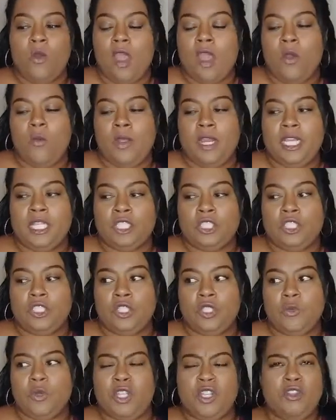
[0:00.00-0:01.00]
went into,
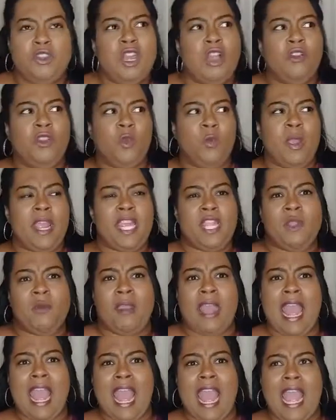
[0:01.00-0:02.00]
well, the way you
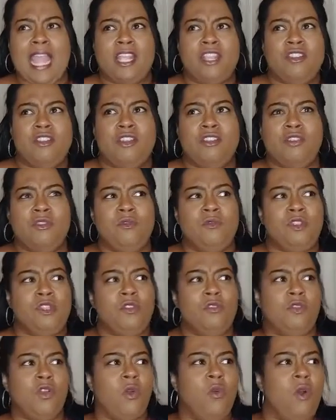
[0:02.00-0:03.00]
act, you
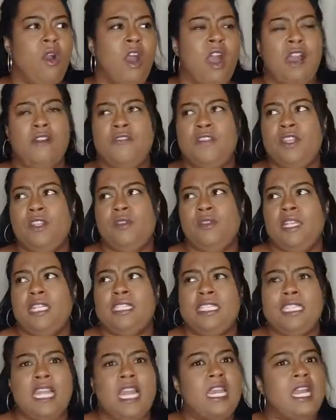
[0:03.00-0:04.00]
go off and you this and that.